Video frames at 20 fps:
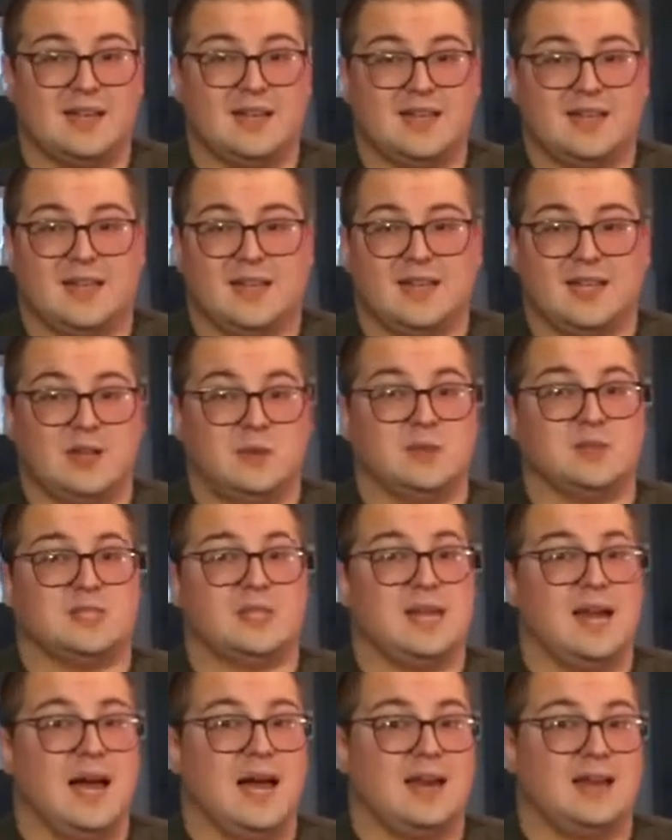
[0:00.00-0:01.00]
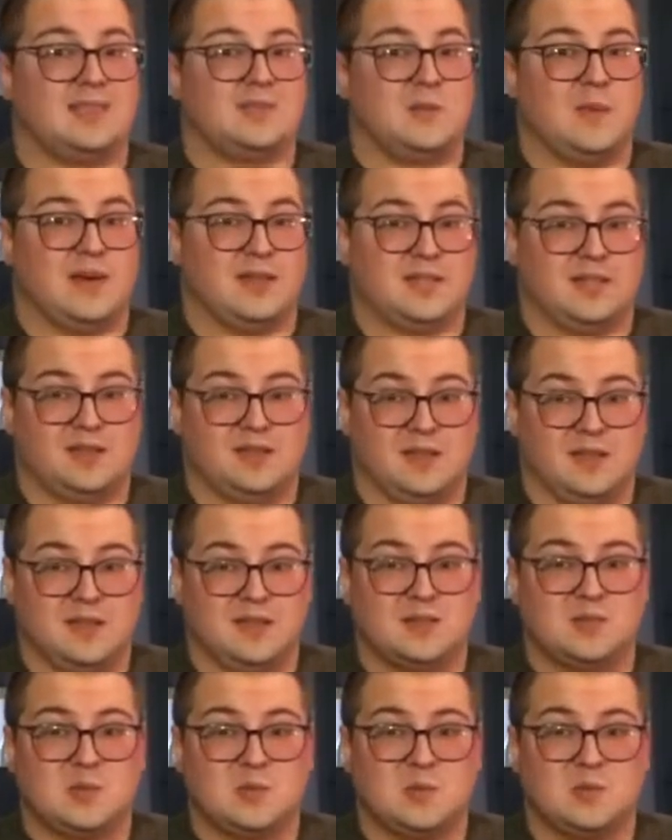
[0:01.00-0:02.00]
not like he was not expecting
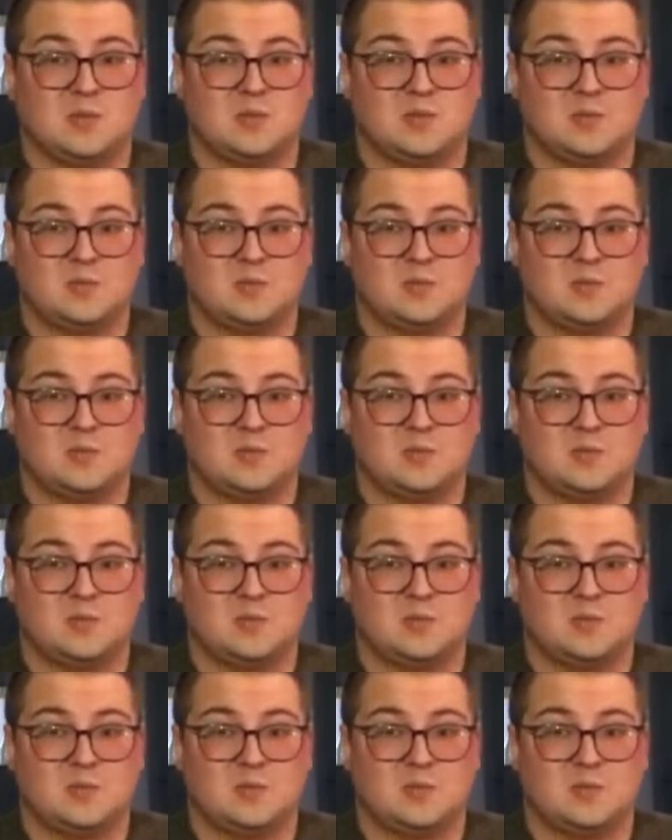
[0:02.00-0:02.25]
this.